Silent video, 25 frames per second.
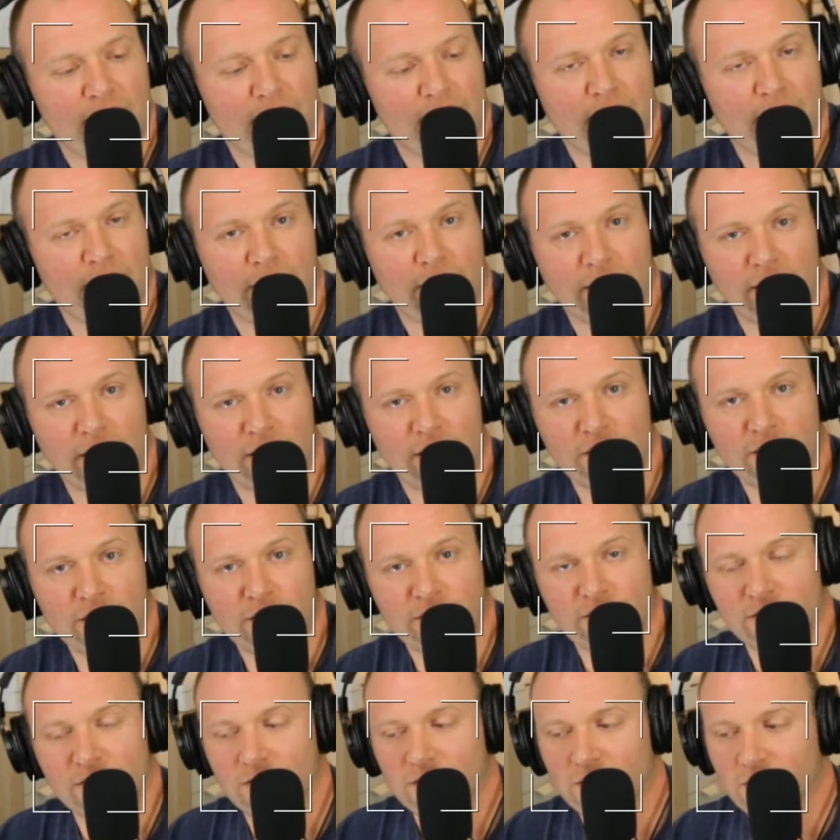thank you
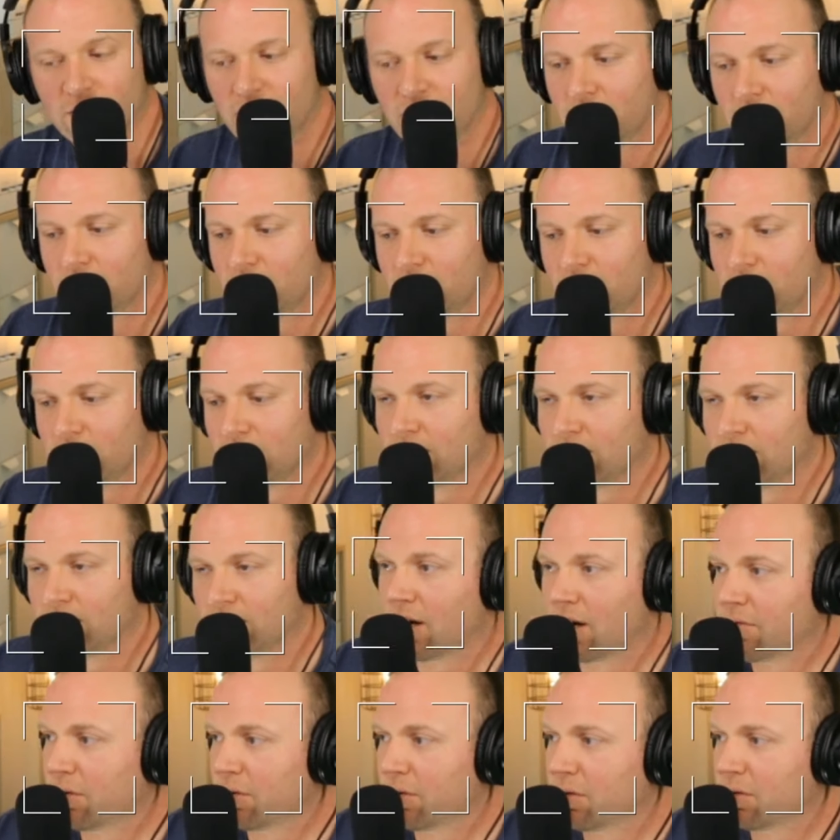for tuning in to
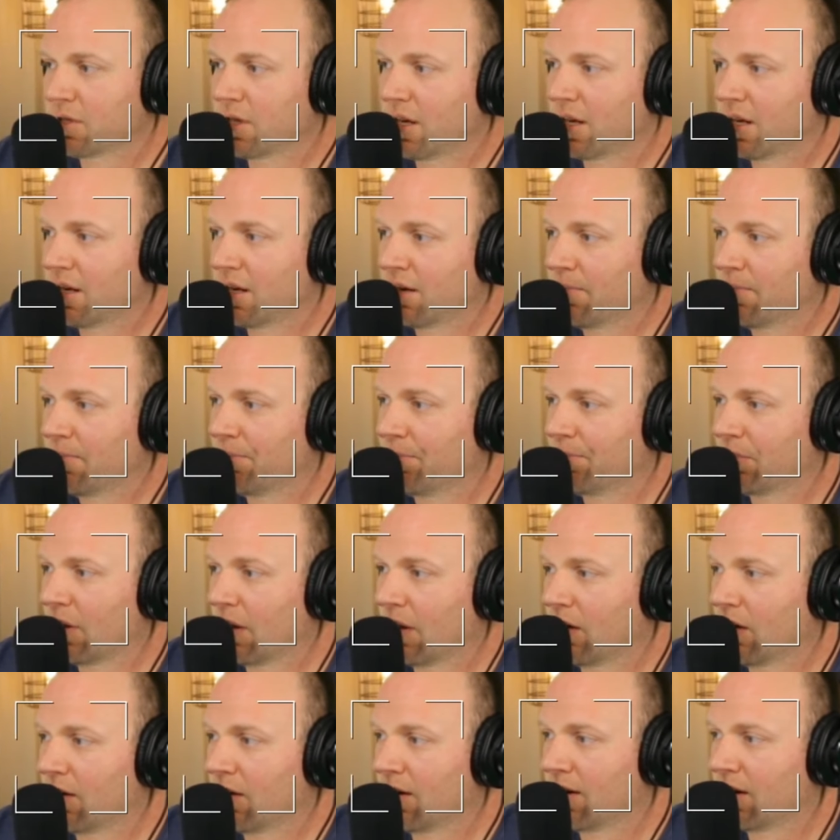Coffee with Chad.
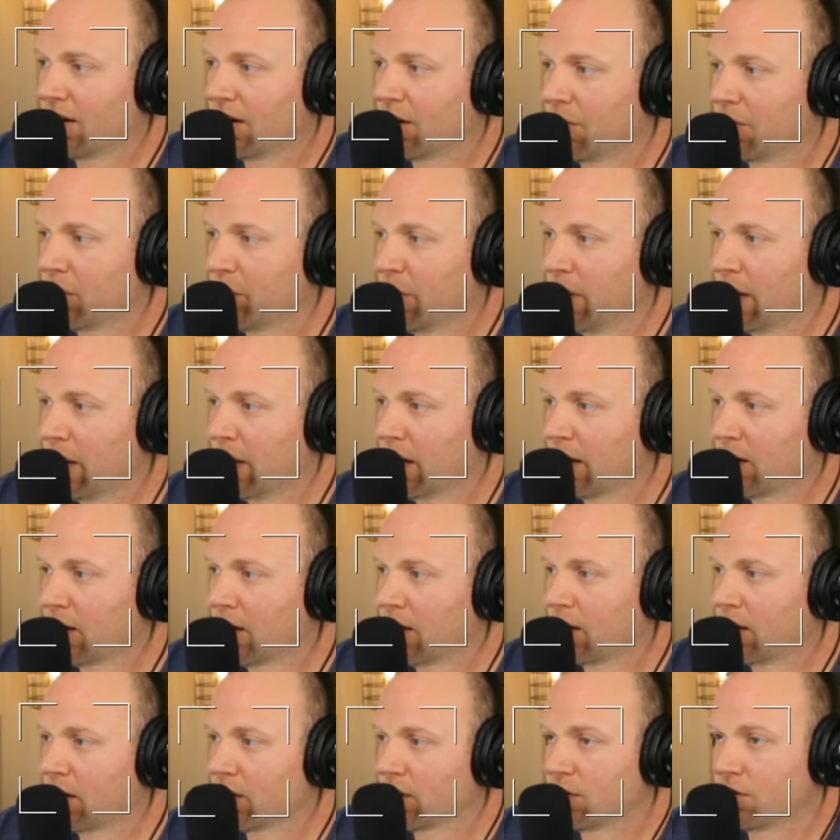I'll be back
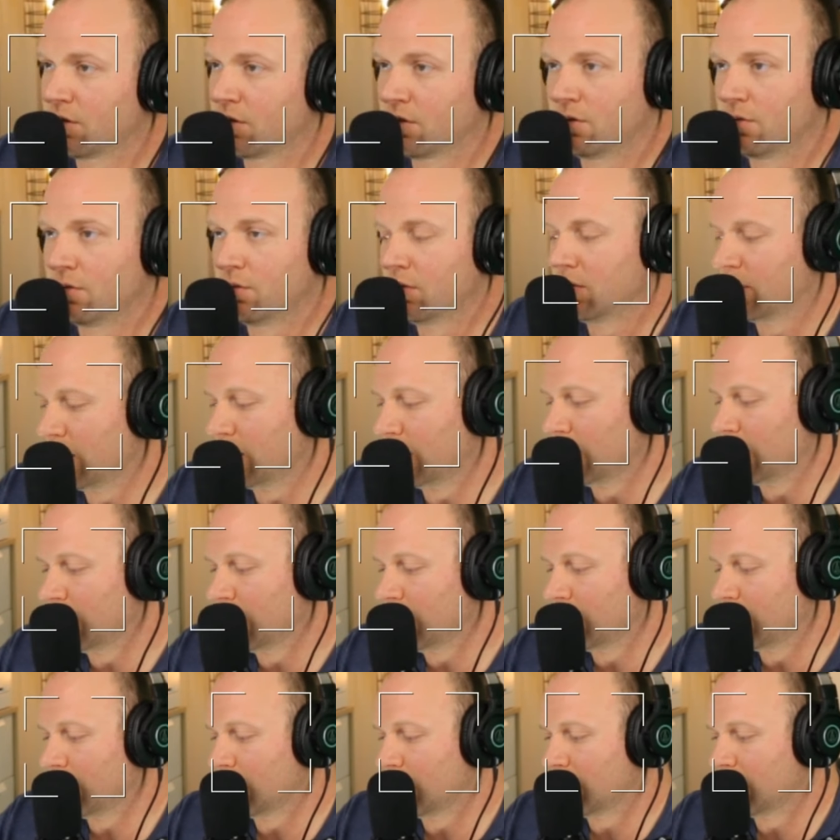on Tuesday,
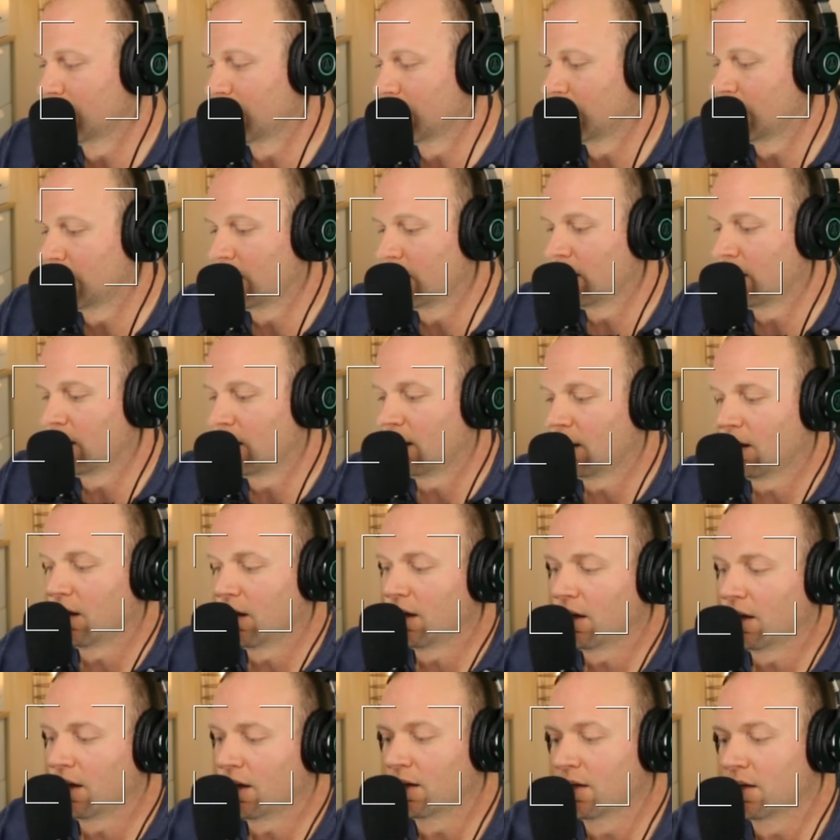
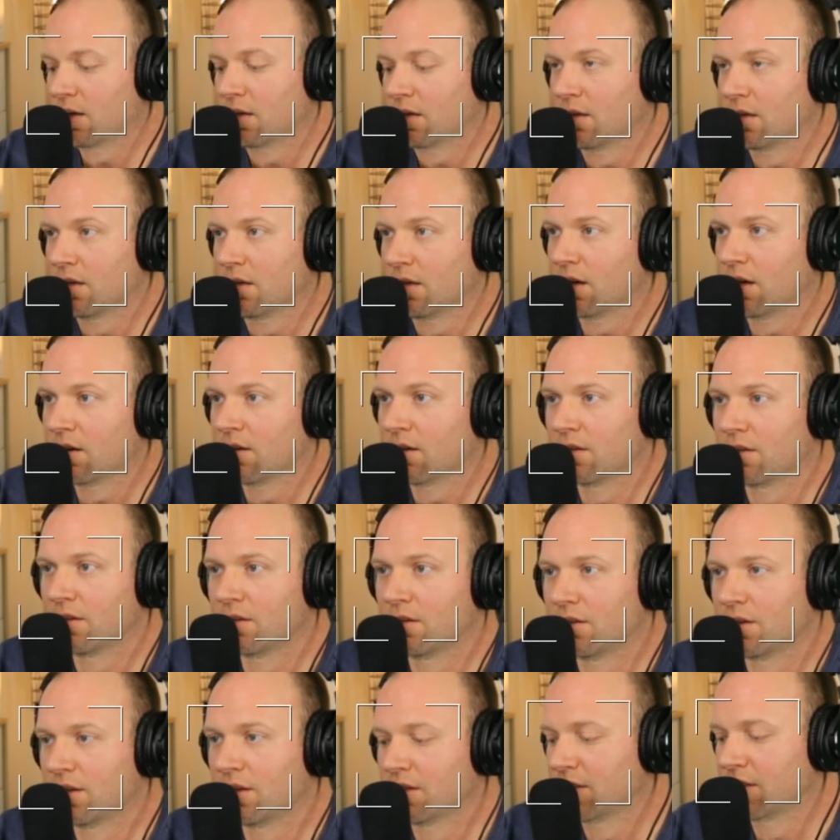and you
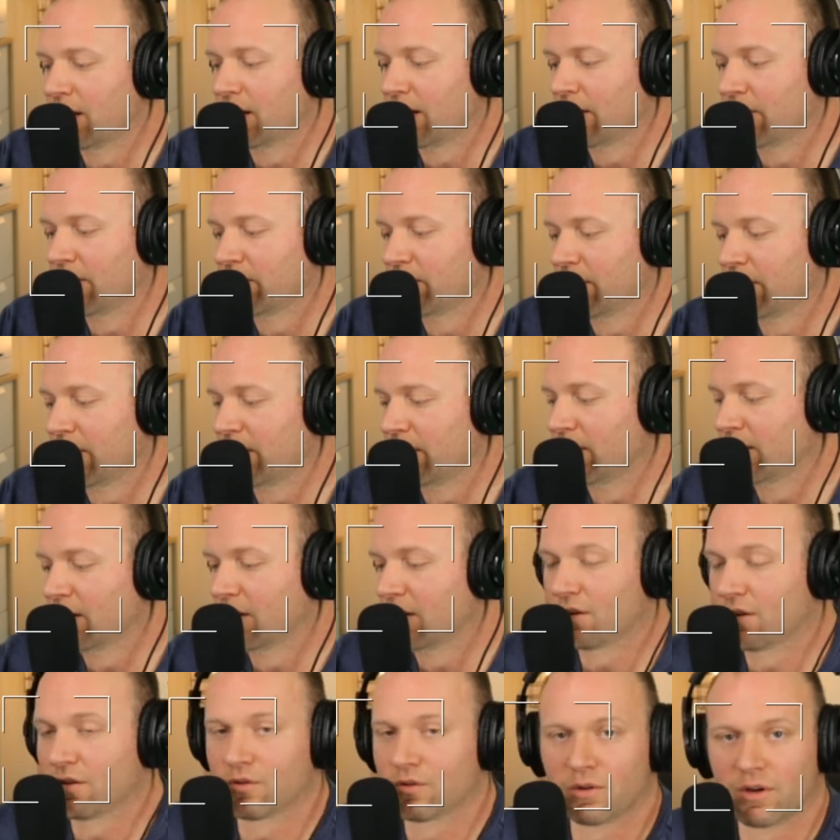guys have a
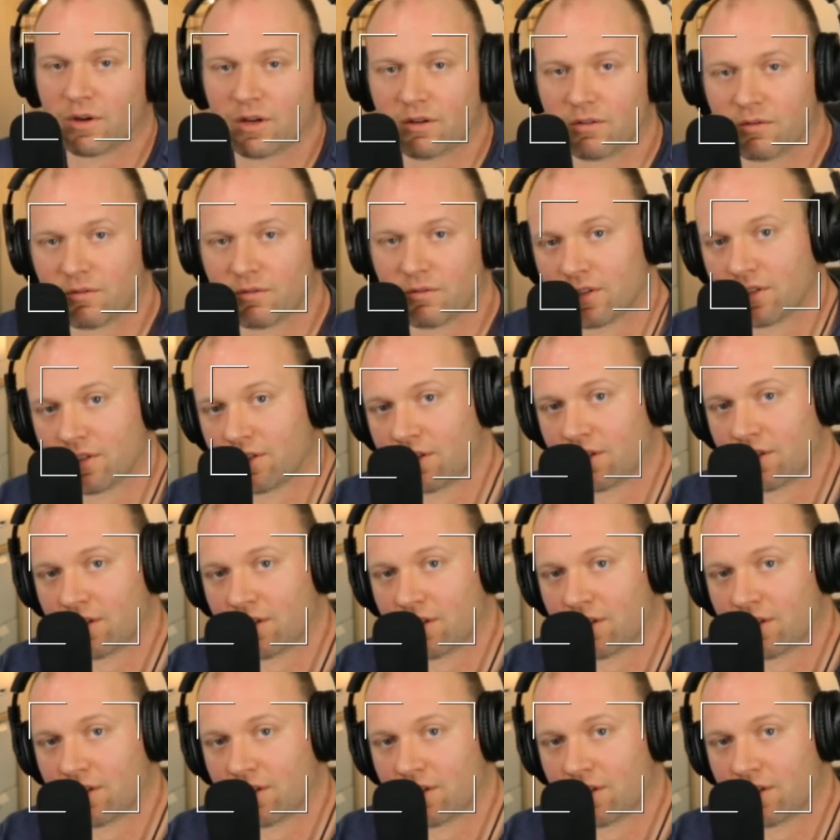great rest of your